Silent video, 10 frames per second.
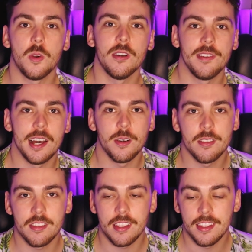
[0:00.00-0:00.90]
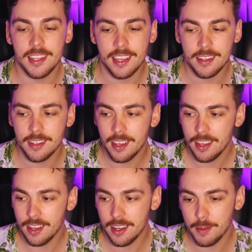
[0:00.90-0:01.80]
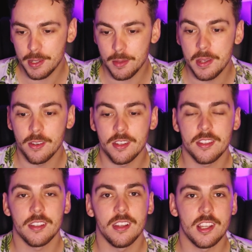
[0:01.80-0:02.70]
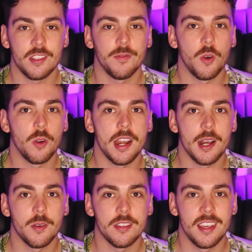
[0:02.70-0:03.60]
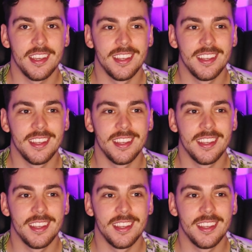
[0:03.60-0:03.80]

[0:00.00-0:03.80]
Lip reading: 12 hours in the end, but to be honest, the last four hours